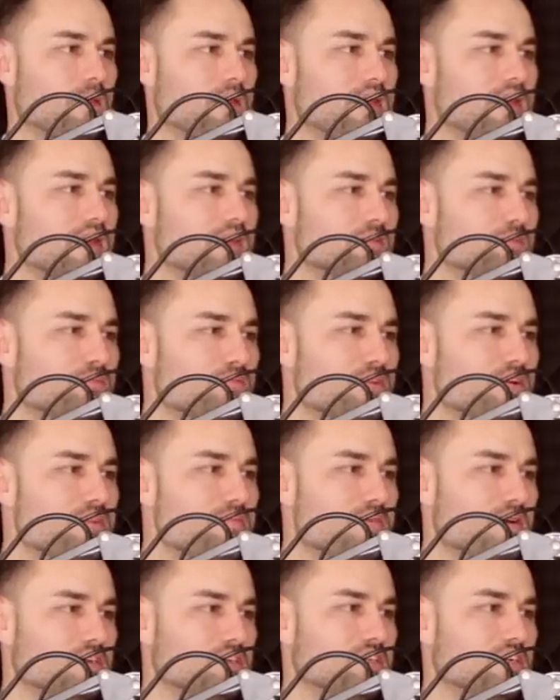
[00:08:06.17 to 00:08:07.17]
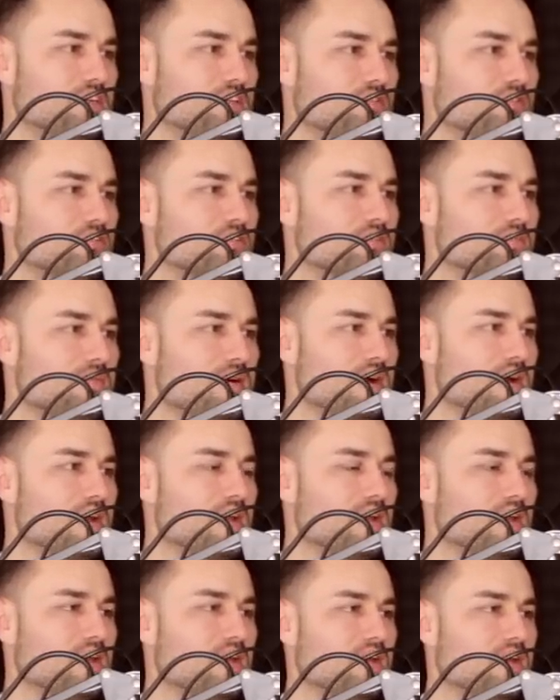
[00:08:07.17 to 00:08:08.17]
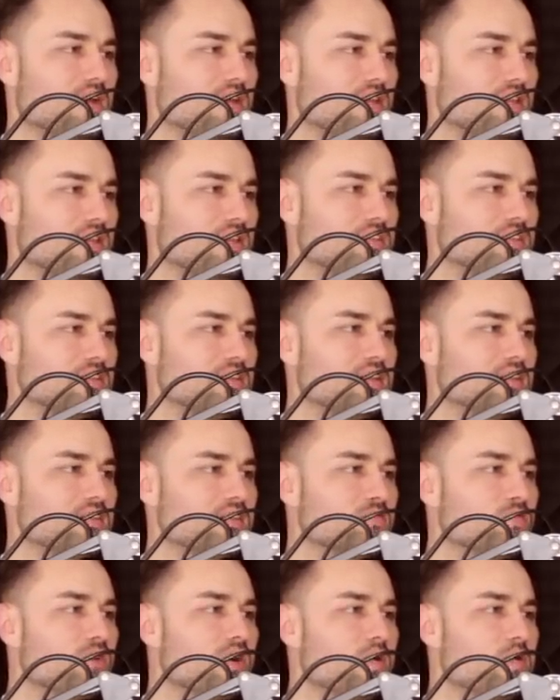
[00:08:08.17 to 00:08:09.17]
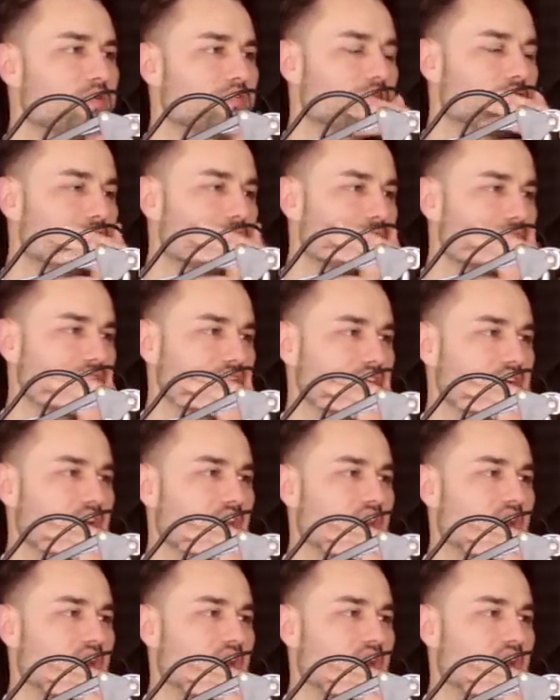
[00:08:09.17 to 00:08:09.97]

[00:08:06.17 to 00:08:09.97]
And that's pretty much it. Those are this is where I would focus